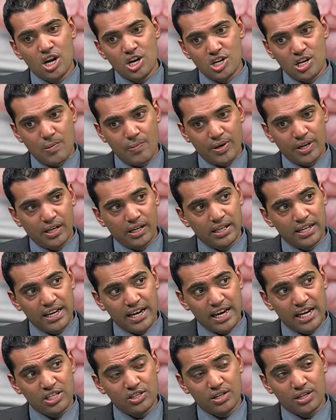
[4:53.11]
Typically
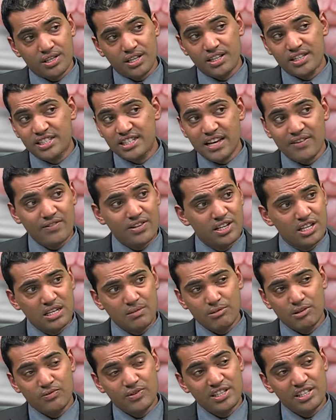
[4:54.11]
age greater than 70,
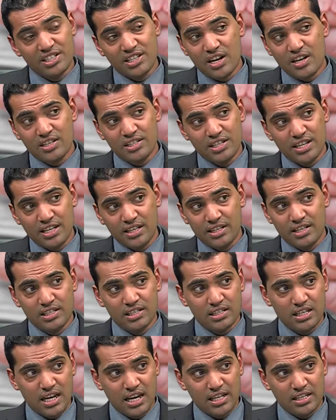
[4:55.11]
but we start seeing
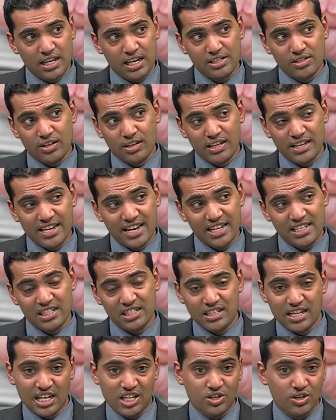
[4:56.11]
this as early
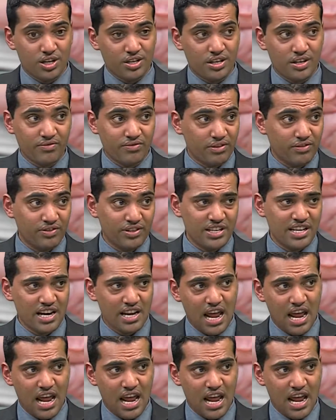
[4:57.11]
as age greater than 50,